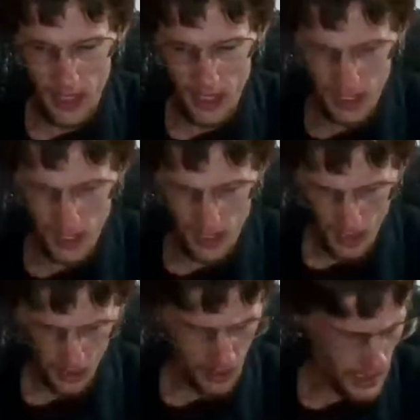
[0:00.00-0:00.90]

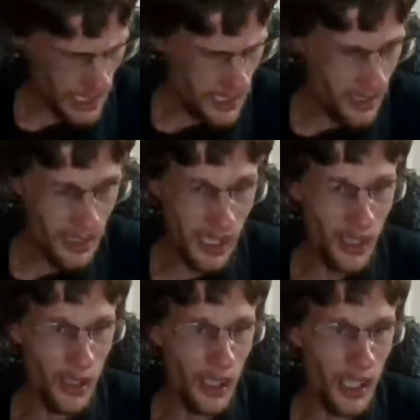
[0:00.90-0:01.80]
is 10
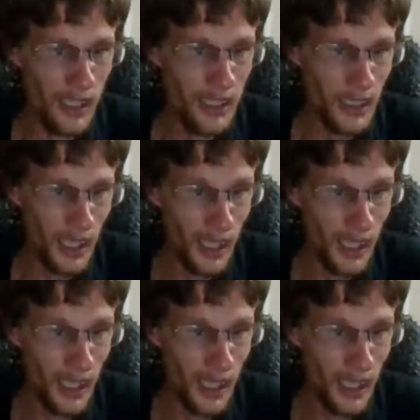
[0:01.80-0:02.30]
o'clock.